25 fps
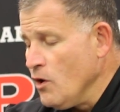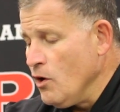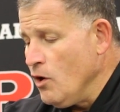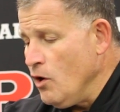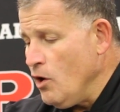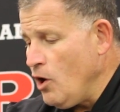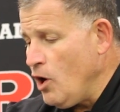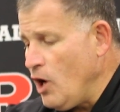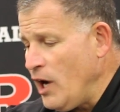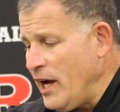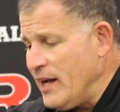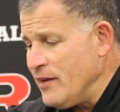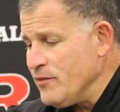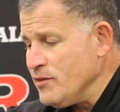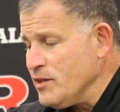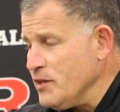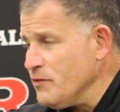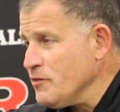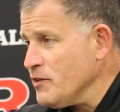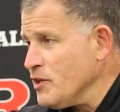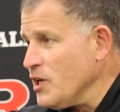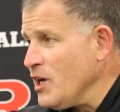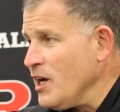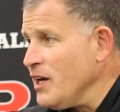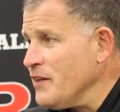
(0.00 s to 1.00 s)
Oh, I haven't
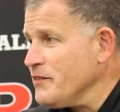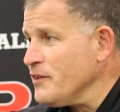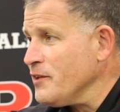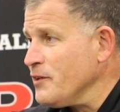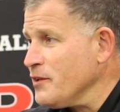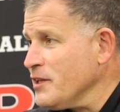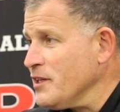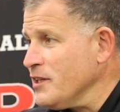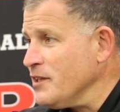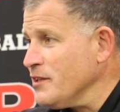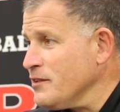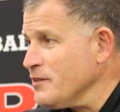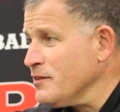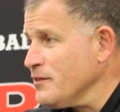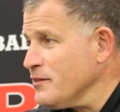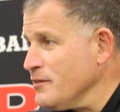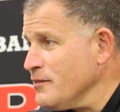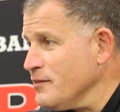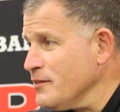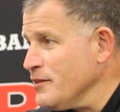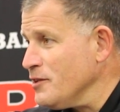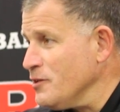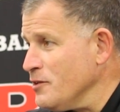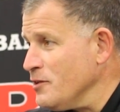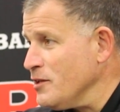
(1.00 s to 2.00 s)
even gone there, Keith.
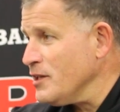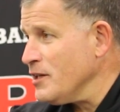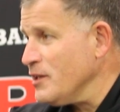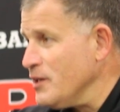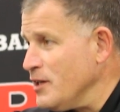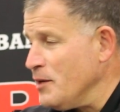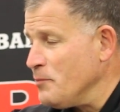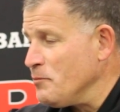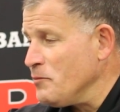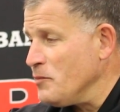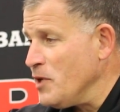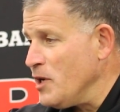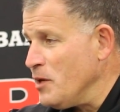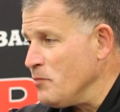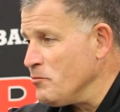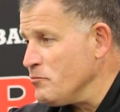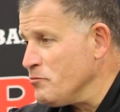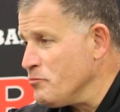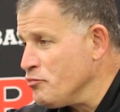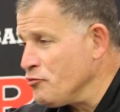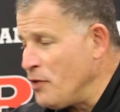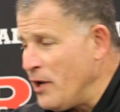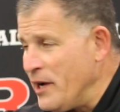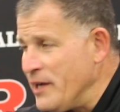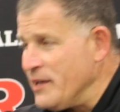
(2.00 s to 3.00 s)
You know, I'm
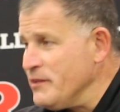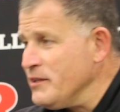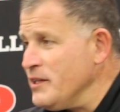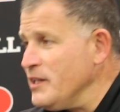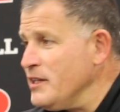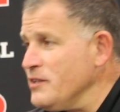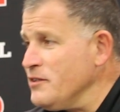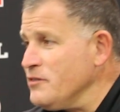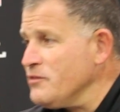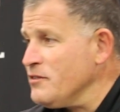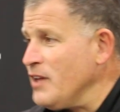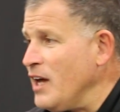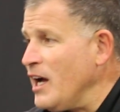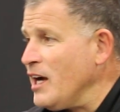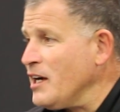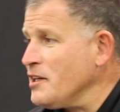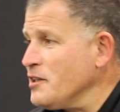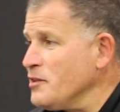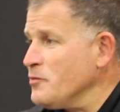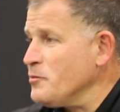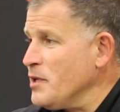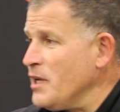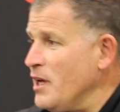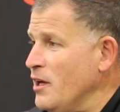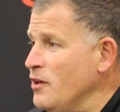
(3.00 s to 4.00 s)
praying that he's not going
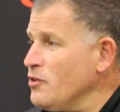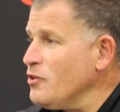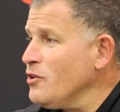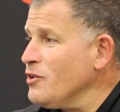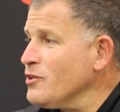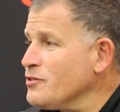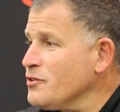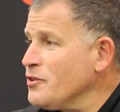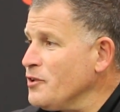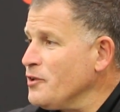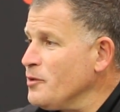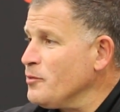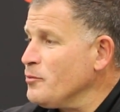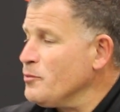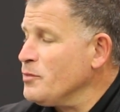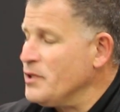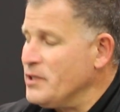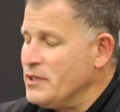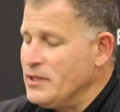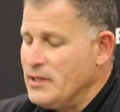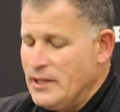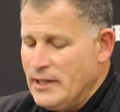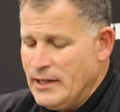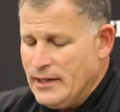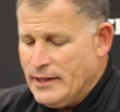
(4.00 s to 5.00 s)
to be out long term. But
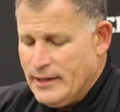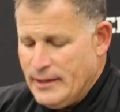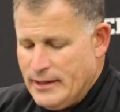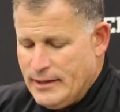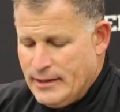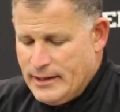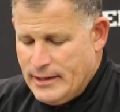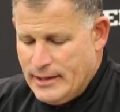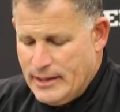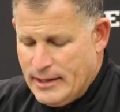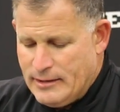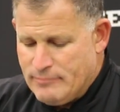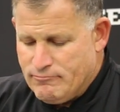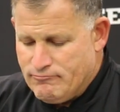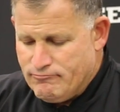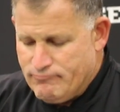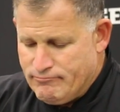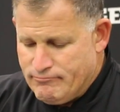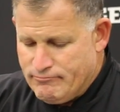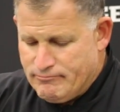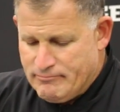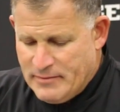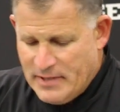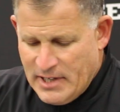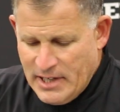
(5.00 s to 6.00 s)

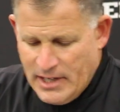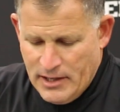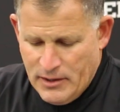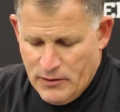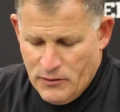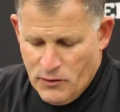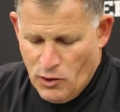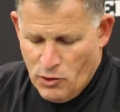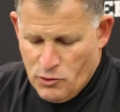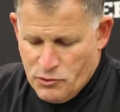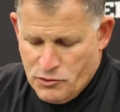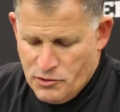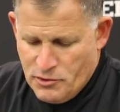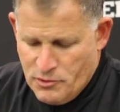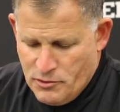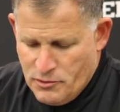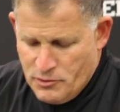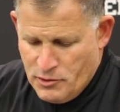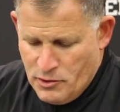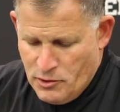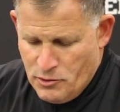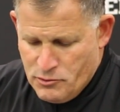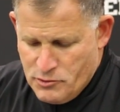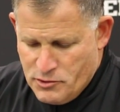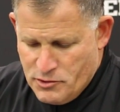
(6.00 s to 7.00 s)
those
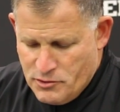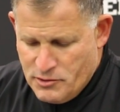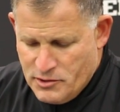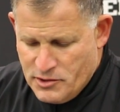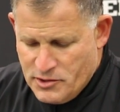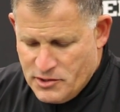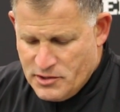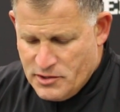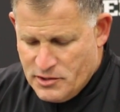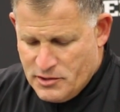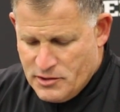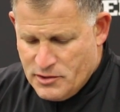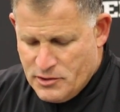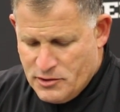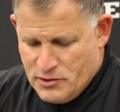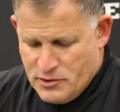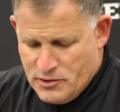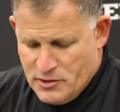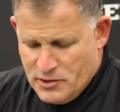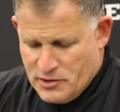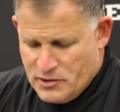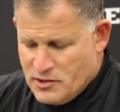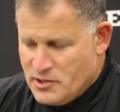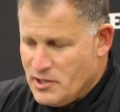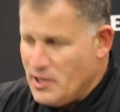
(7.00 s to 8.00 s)
are
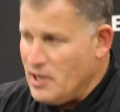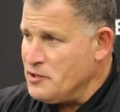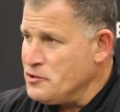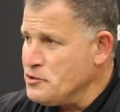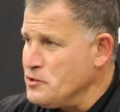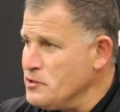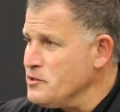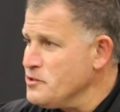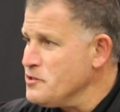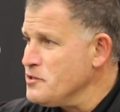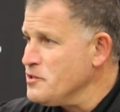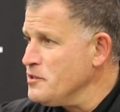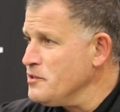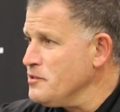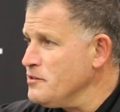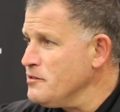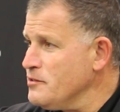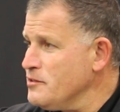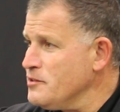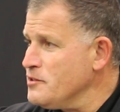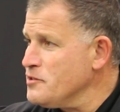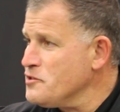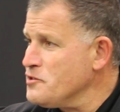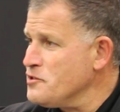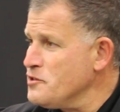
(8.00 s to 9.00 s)
discussions and
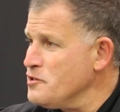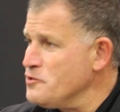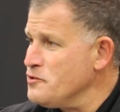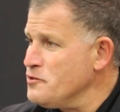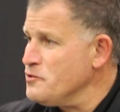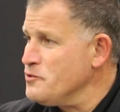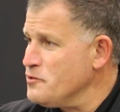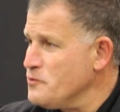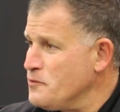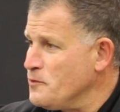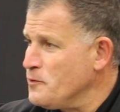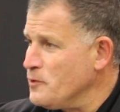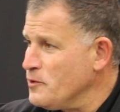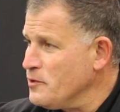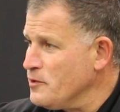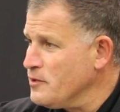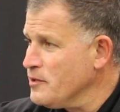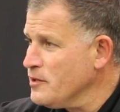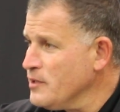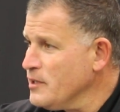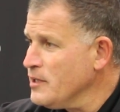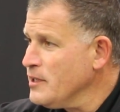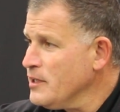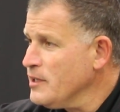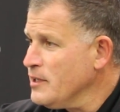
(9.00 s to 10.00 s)
decisions for
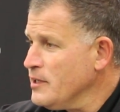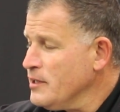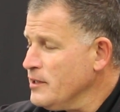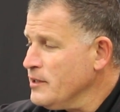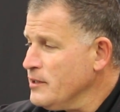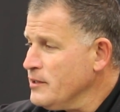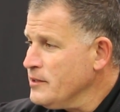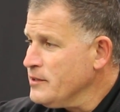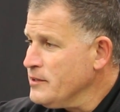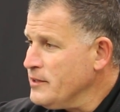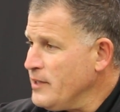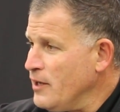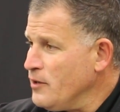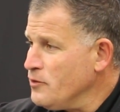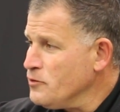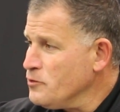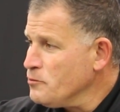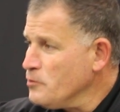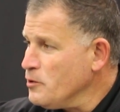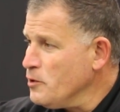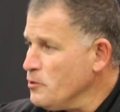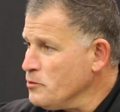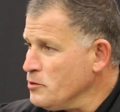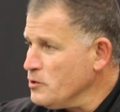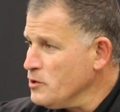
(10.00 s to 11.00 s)
down the
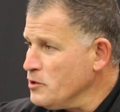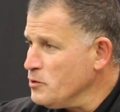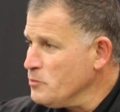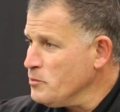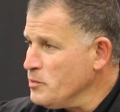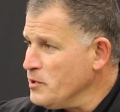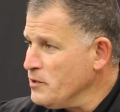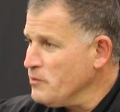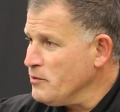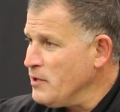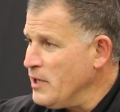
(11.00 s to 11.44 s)
road a little bit.